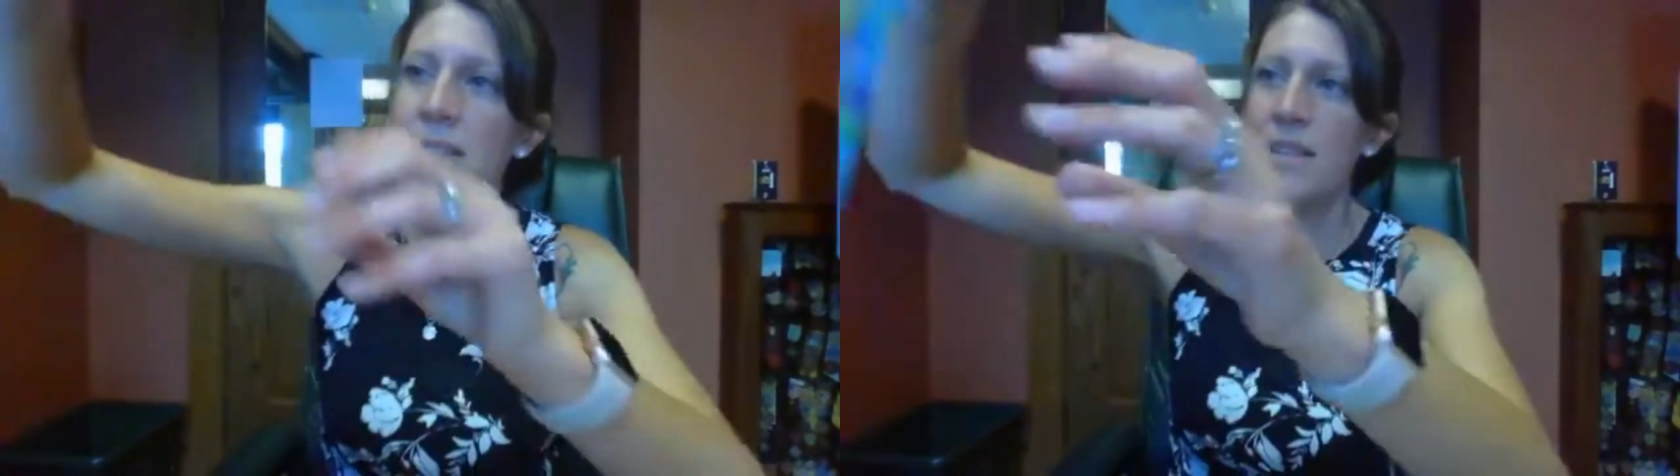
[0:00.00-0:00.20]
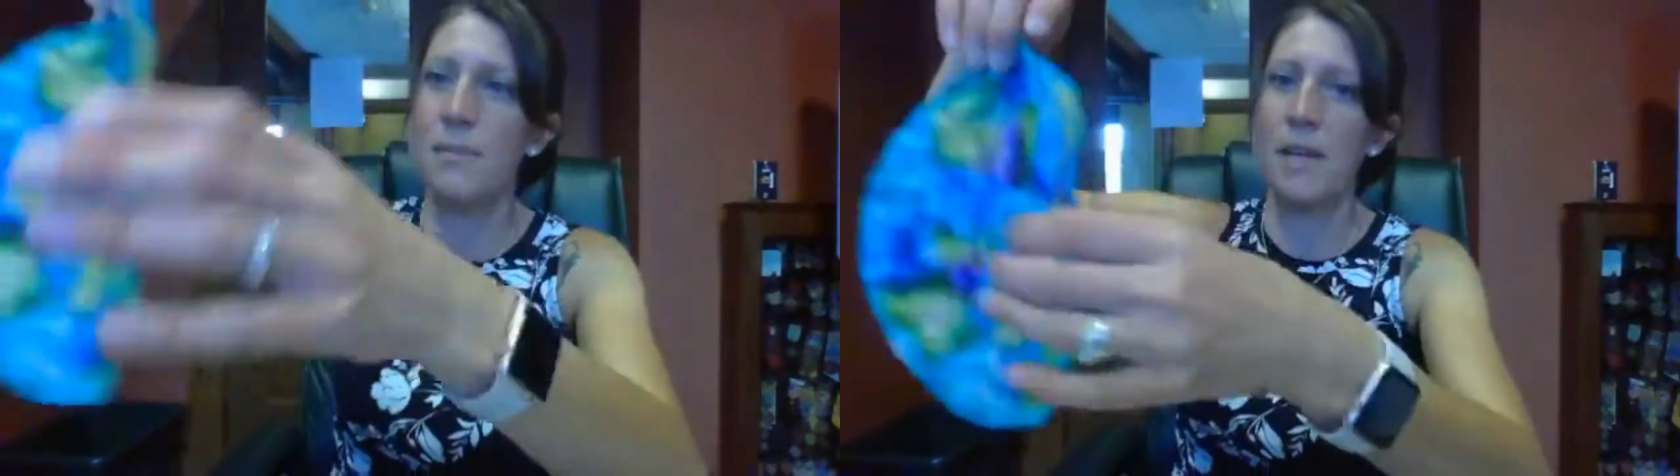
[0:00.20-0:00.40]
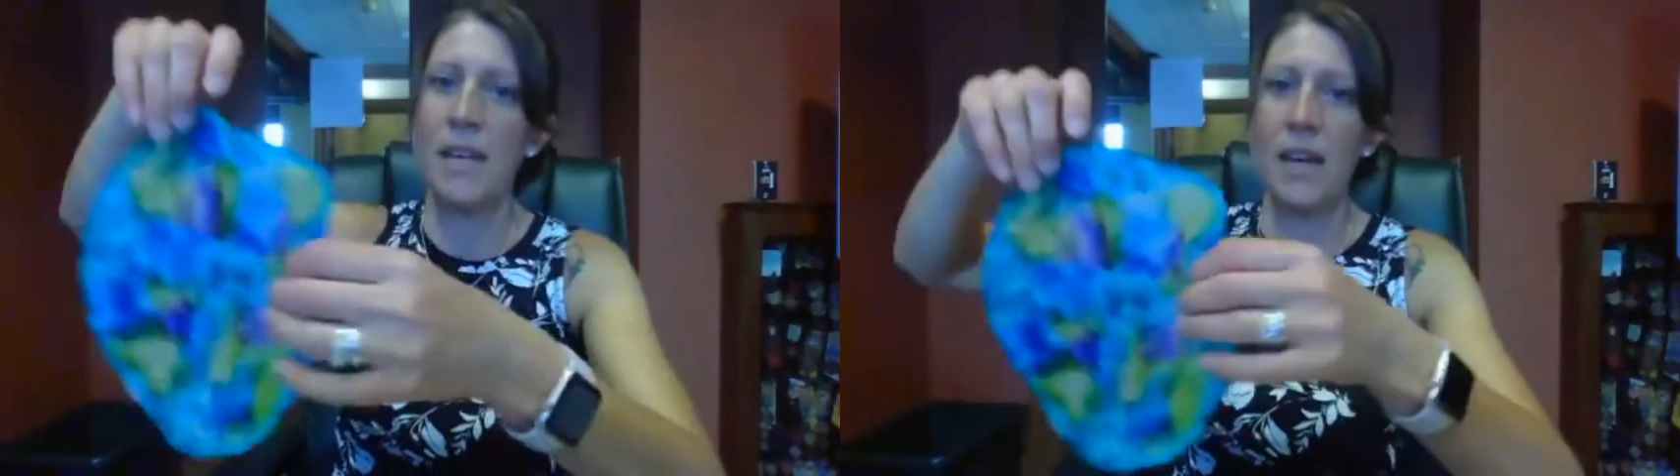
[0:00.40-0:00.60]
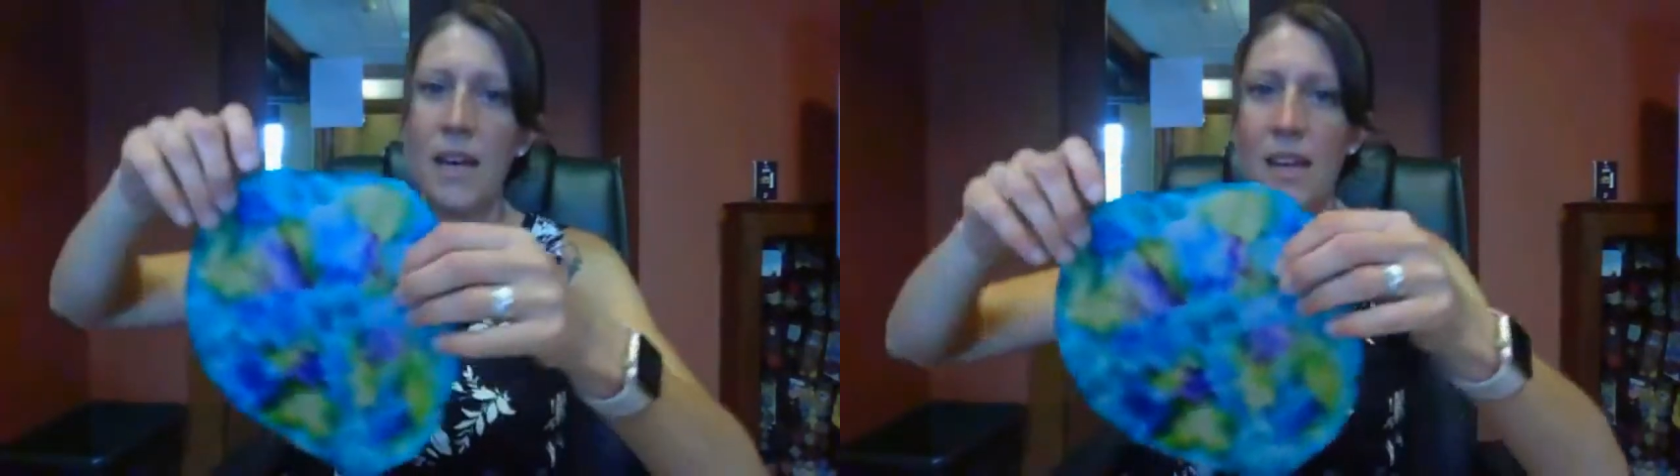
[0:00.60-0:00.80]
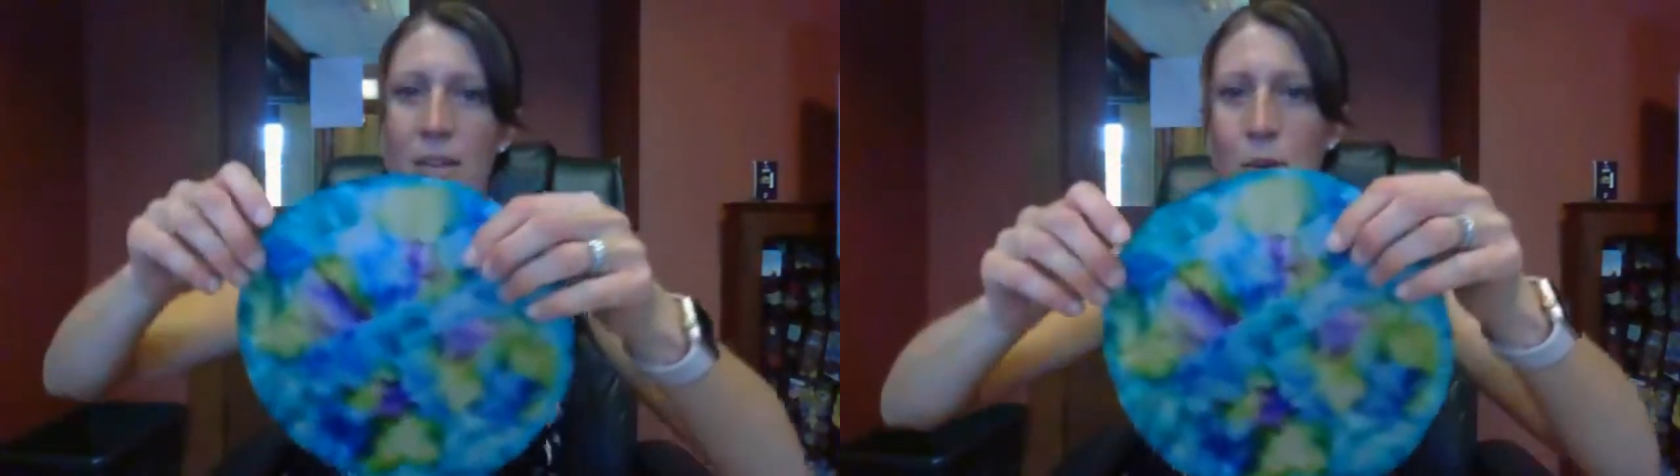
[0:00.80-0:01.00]
is my
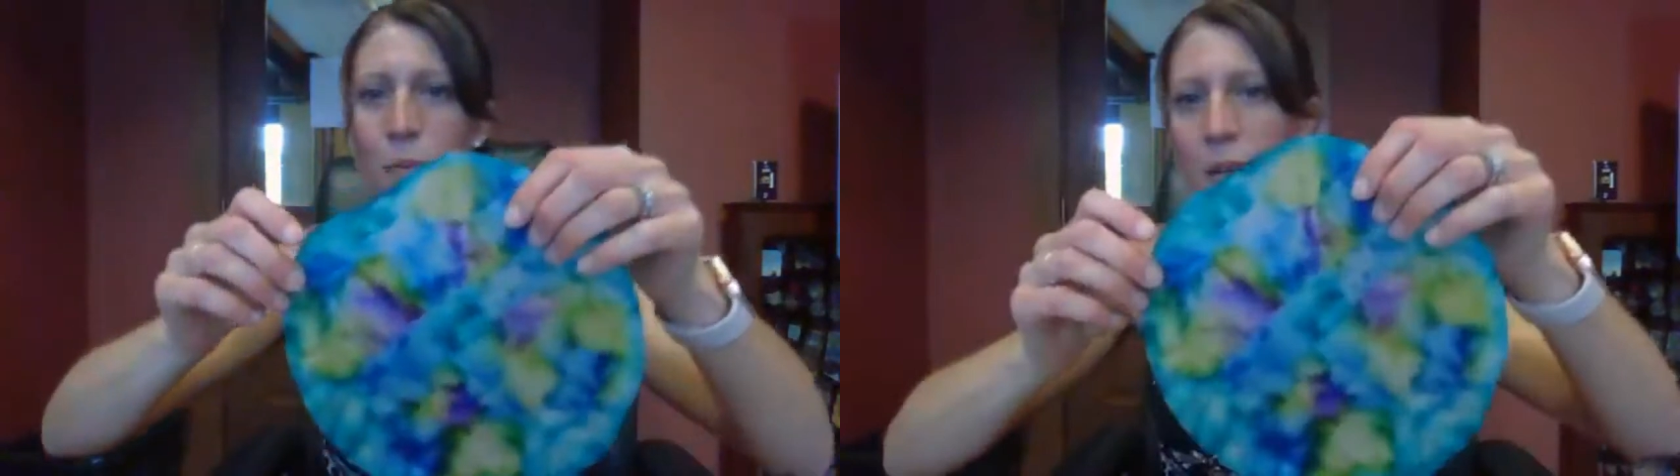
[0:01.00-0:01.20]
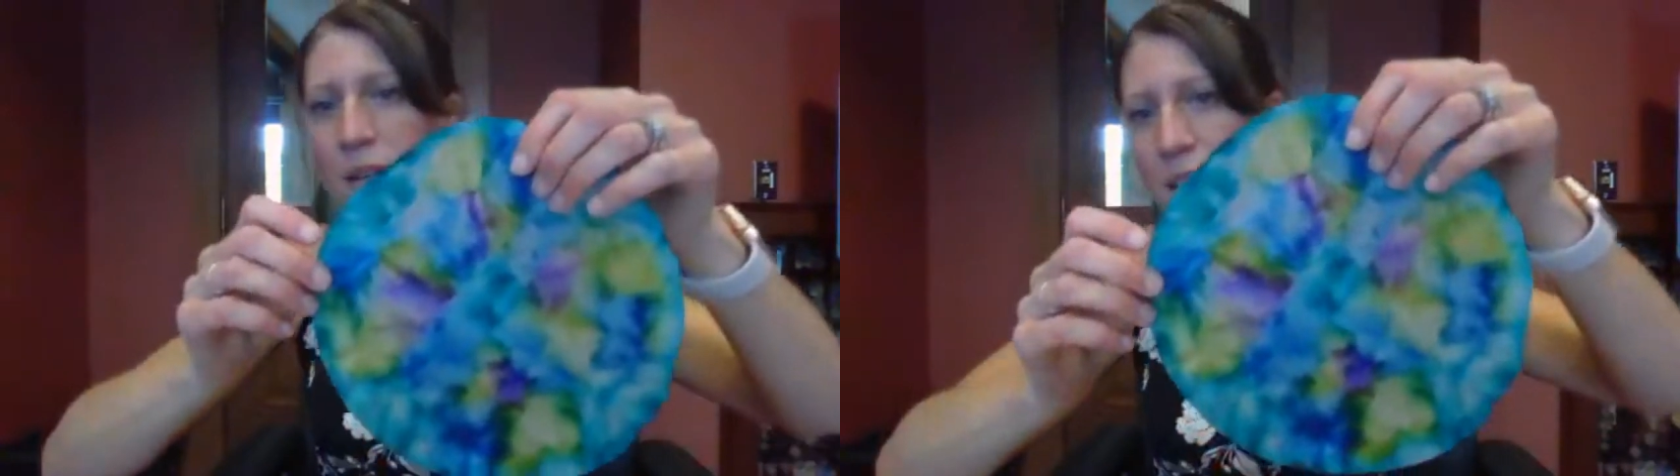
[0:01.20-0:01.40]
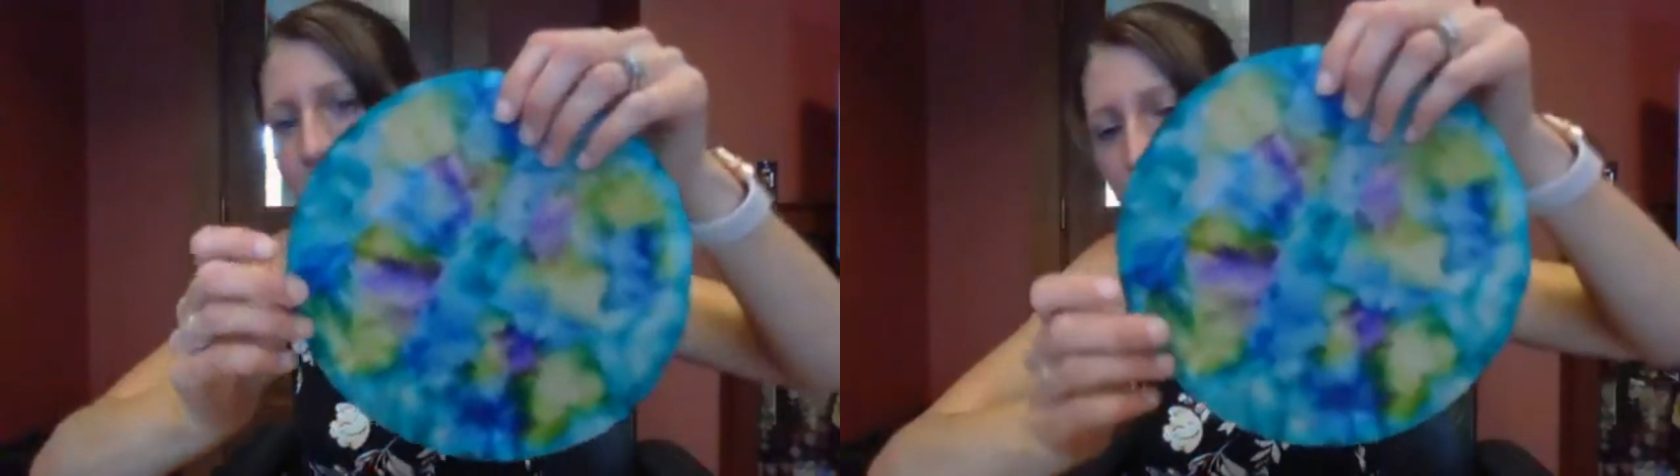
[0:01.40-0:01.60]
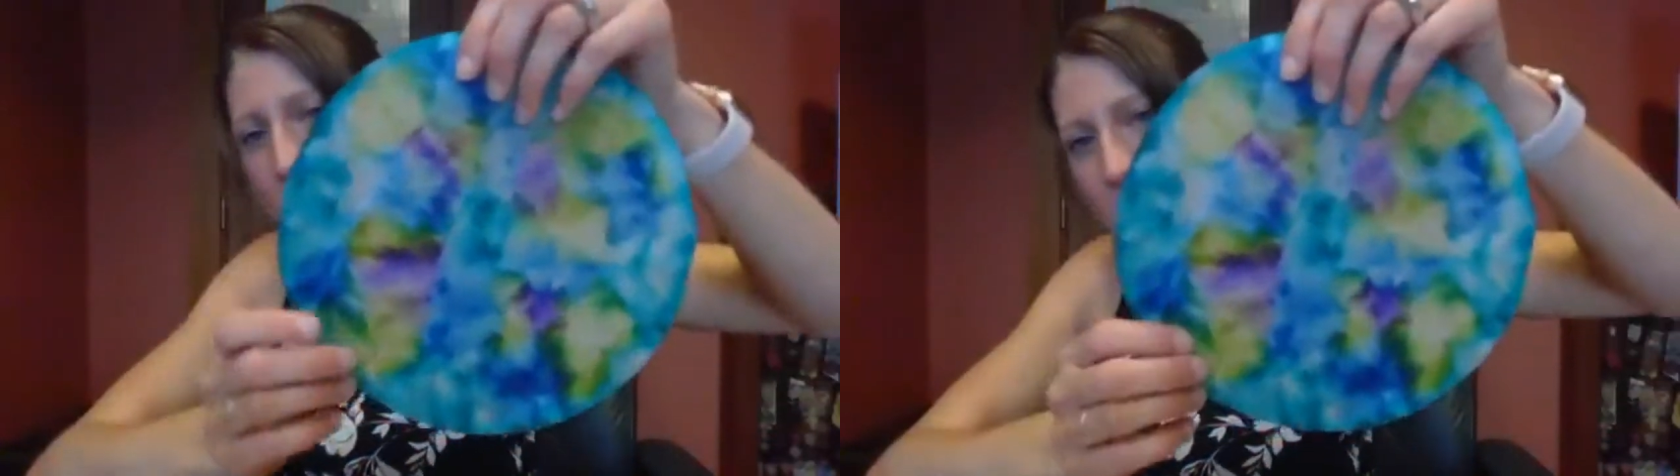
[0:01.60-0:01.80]
other one.